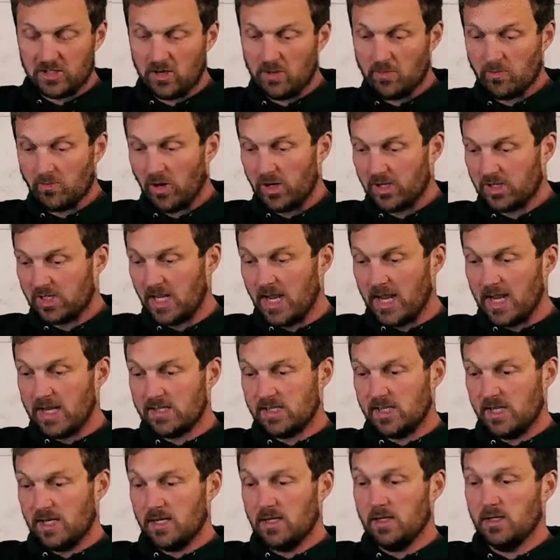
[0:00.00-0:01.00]
So I'm
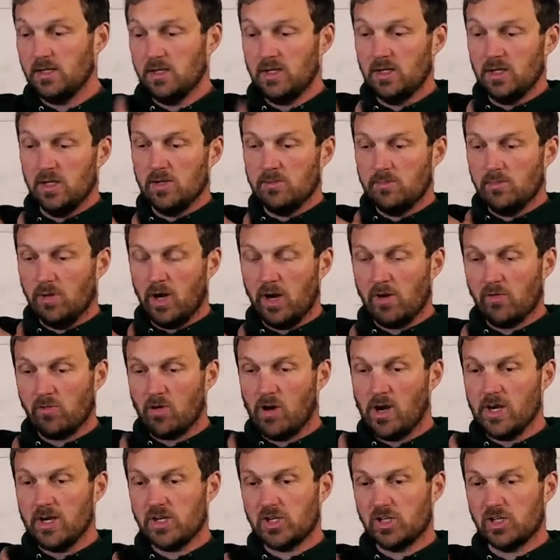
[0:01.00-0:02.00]
rotating my
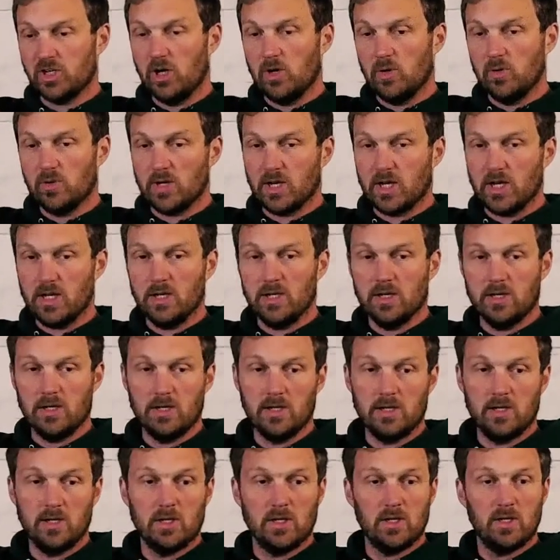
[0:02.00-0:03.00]
right shoulder
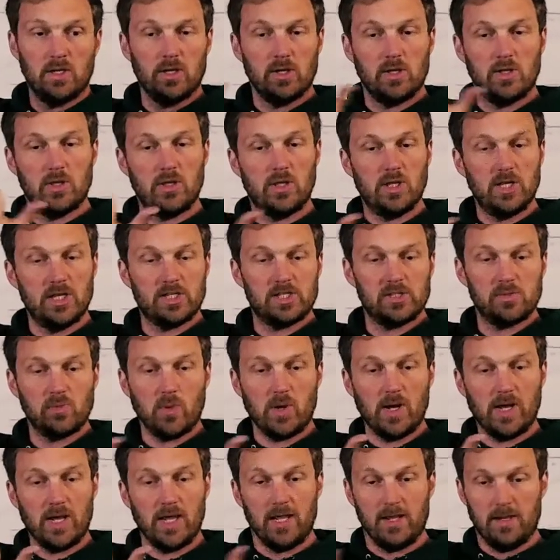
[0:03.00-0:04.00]
this
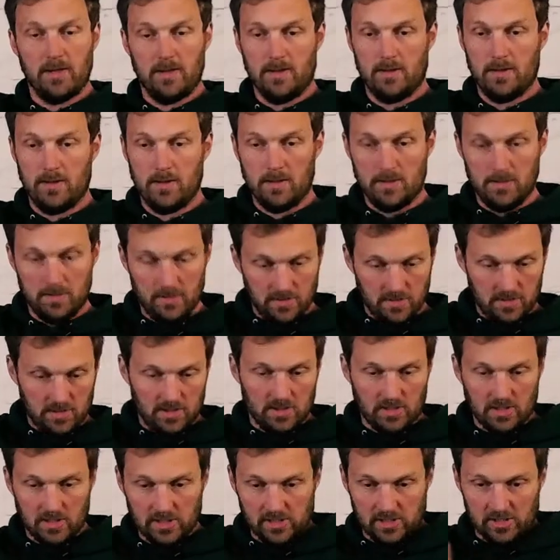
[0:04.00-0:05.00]
way.
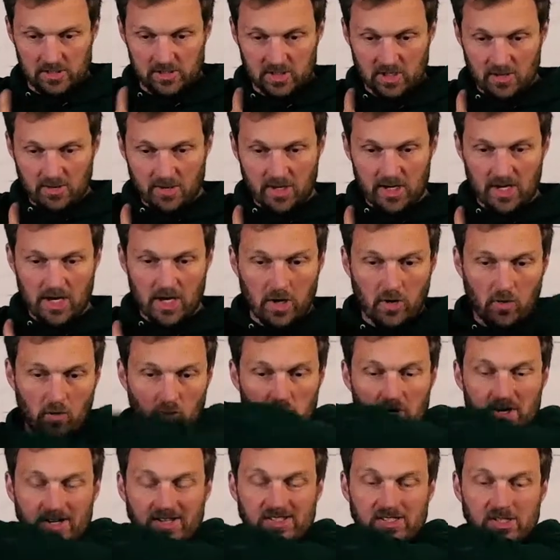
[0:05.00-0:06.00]
So I'm going to
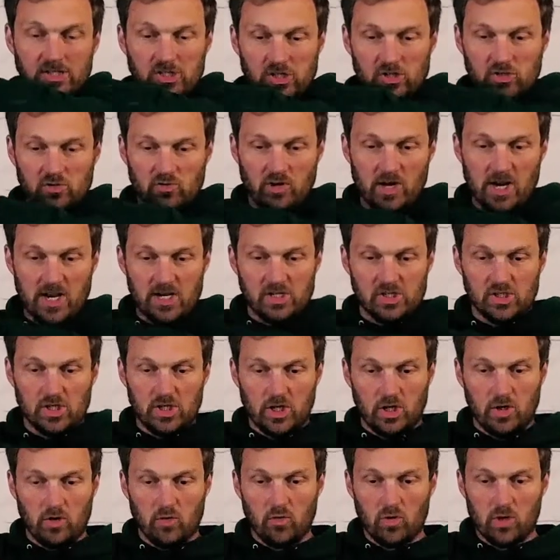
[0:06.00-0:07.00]
increase the stretch
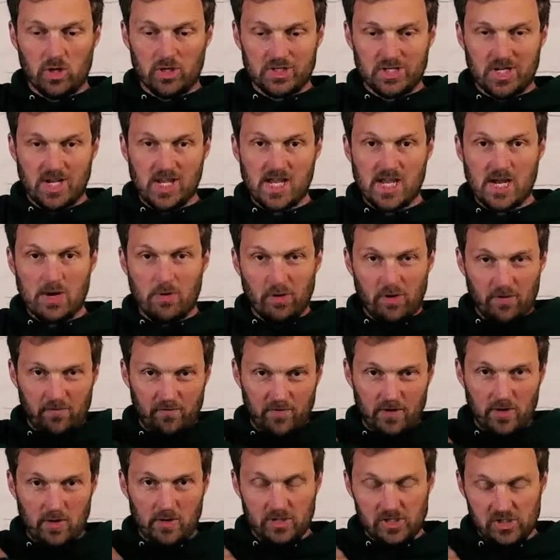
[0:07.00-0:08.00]
across here. I want to
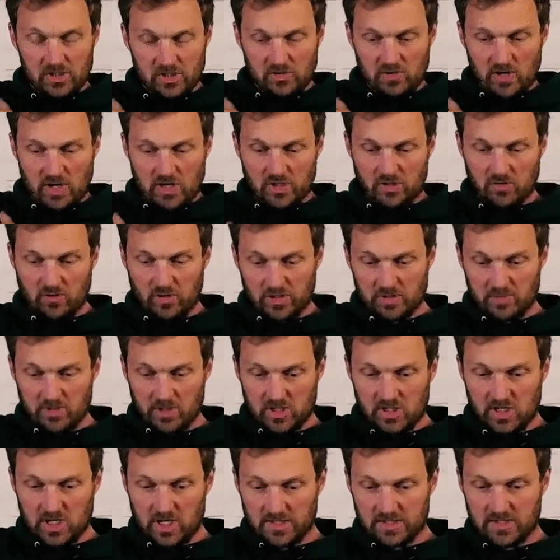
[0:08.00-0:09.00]
feel this stretch across my
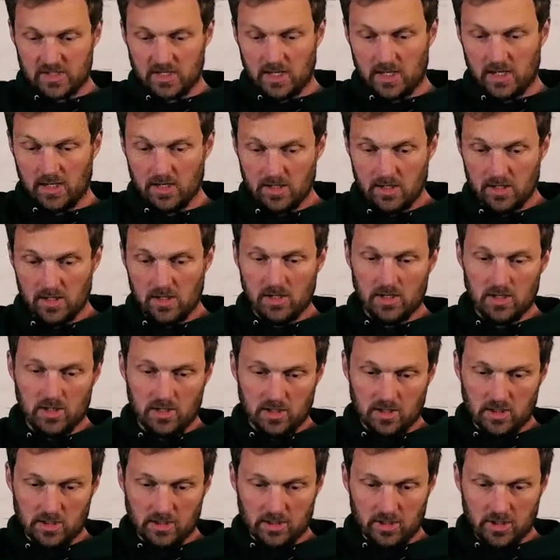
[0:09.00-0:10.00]
chest there.
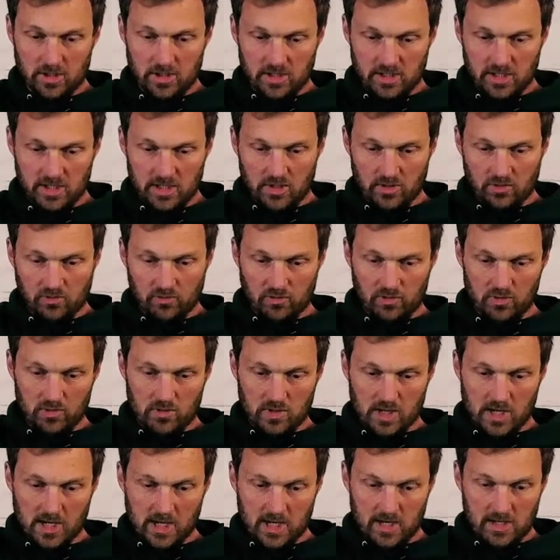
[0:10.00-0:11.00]
And lean through
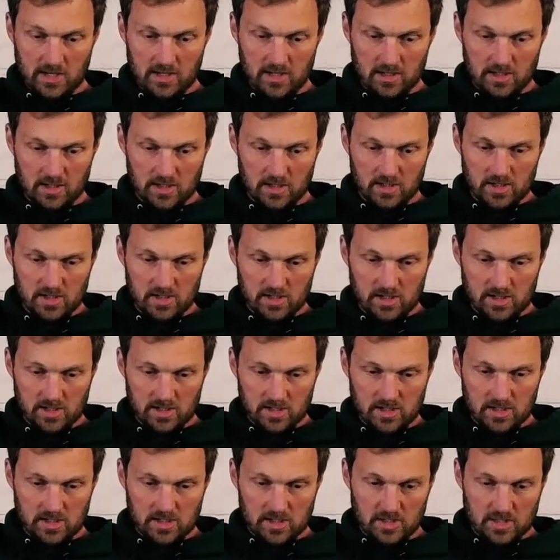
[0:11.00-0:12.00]
there
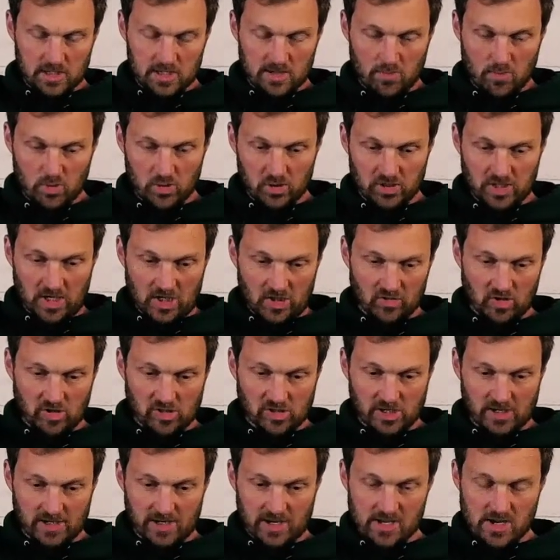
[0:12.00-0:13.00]
and push that
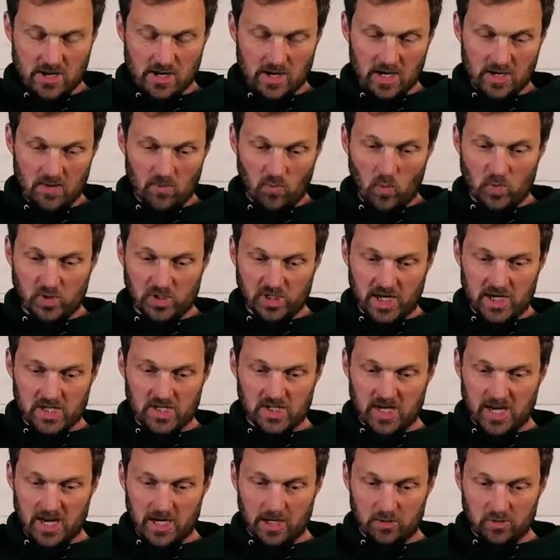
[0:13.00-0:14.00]
stretch out. Now you can
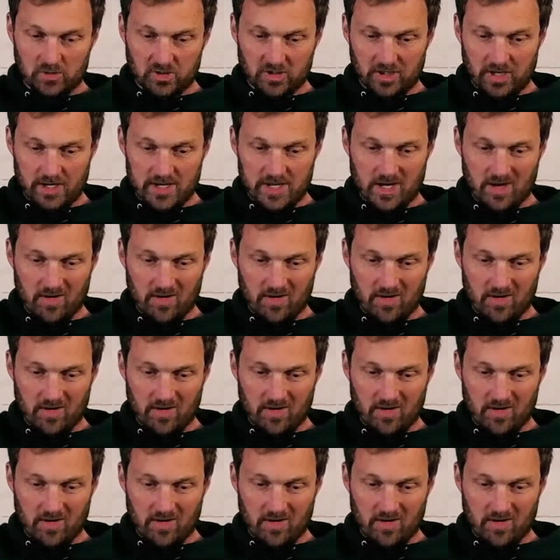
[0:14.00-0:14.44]
change the angle slightly.